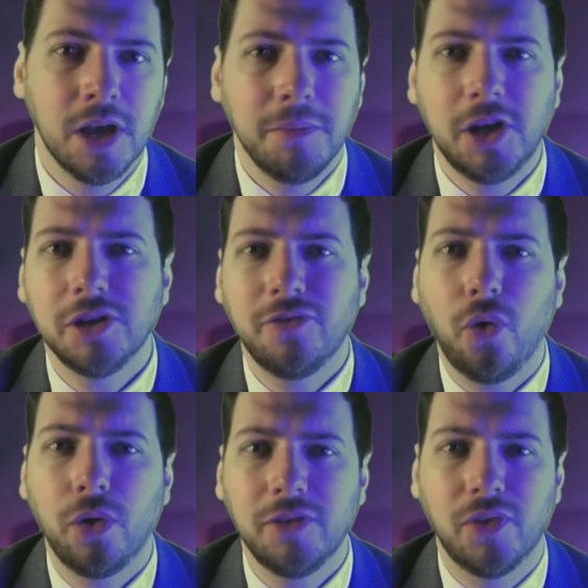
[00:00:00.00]
Because of
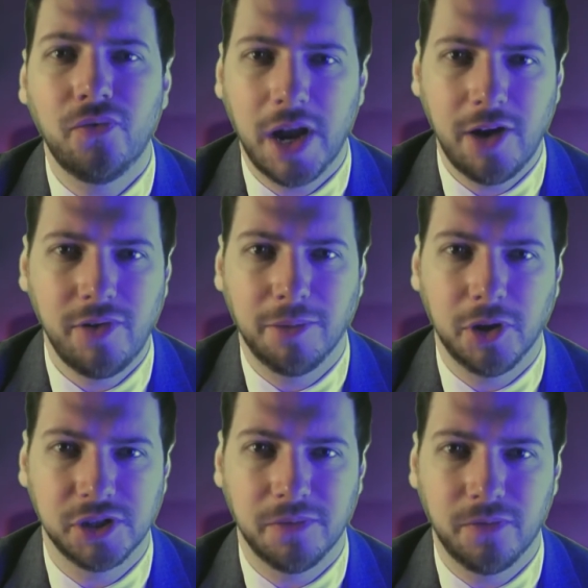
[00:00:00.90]
all of the
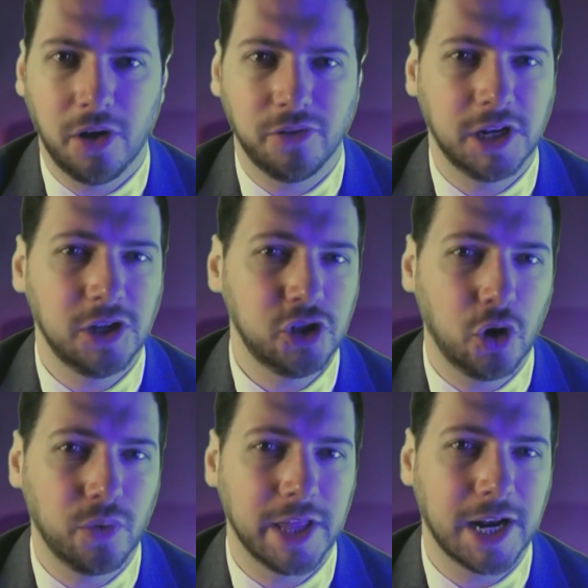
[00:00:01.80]
variables involved in
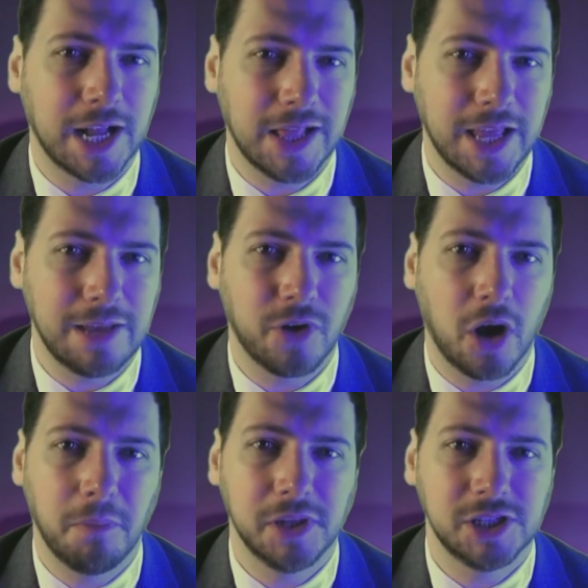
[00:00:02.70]
ensuring that a claim for
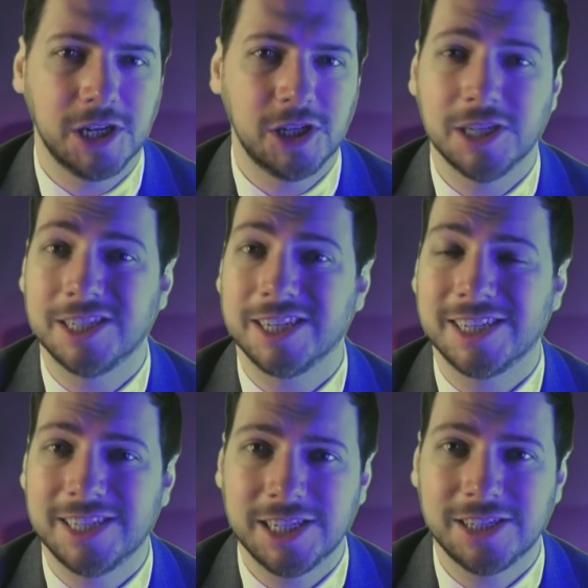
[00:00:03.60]
compensation is
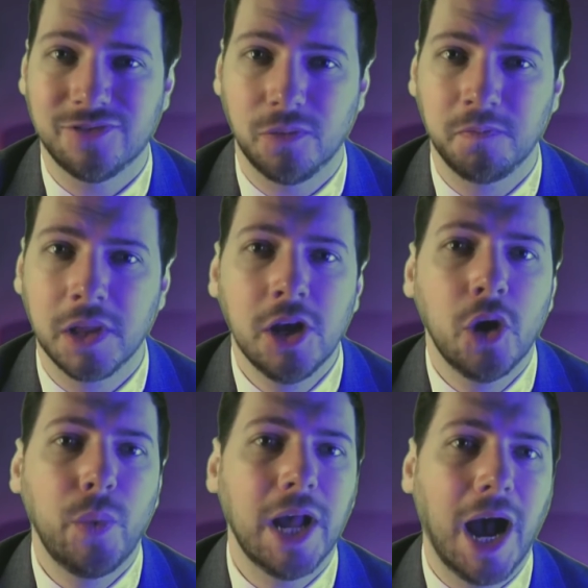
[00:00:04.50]
successful,
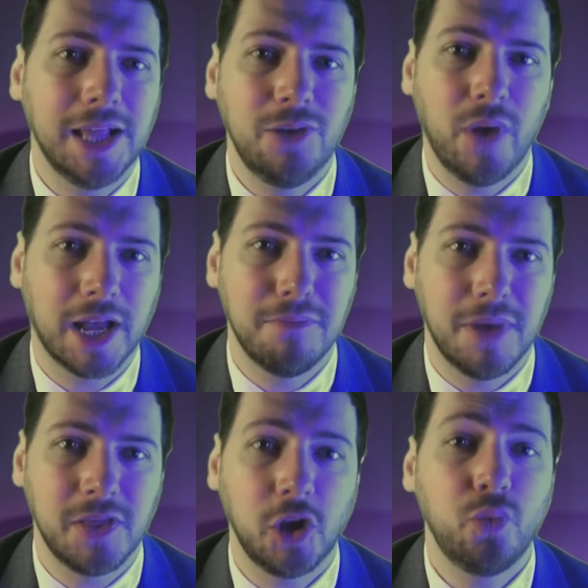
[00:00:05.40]
we highly
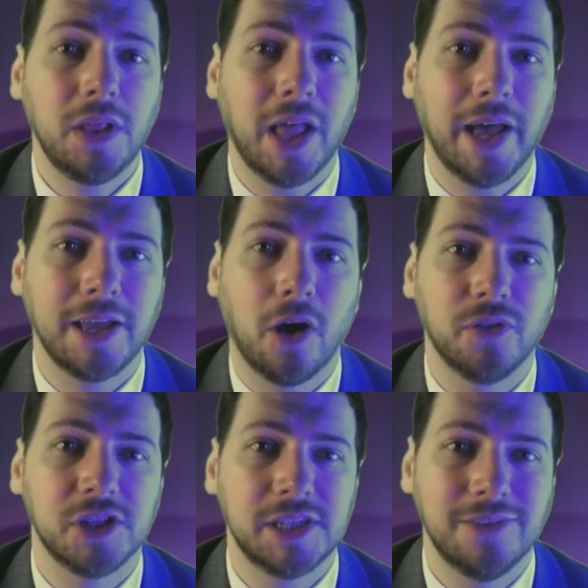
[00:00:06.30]
recommend that you rely on
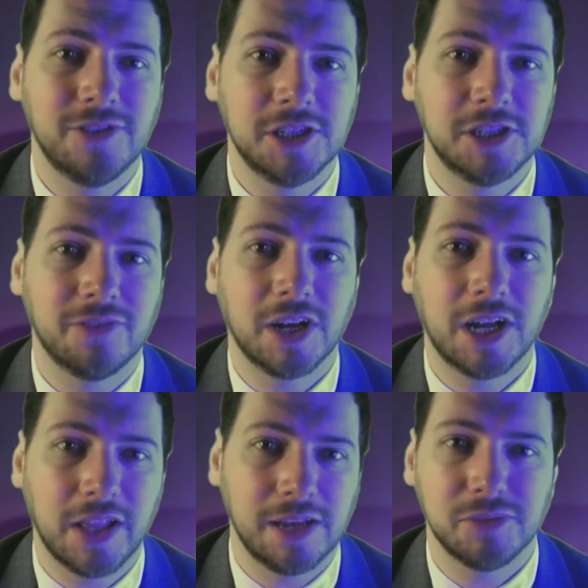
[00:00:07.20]
the services of a
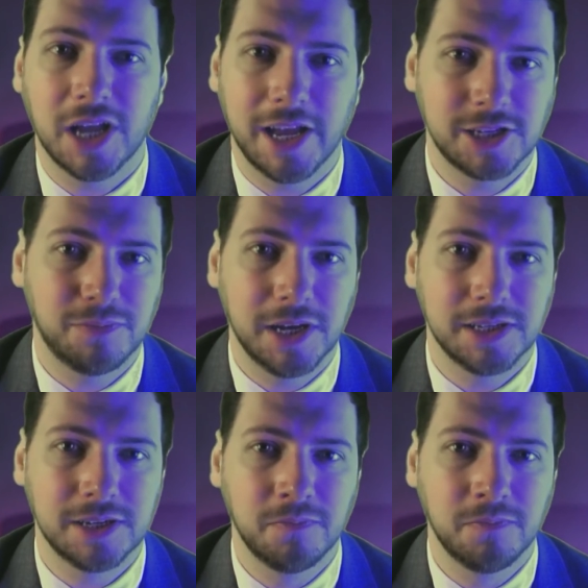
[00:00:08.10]
claims expert,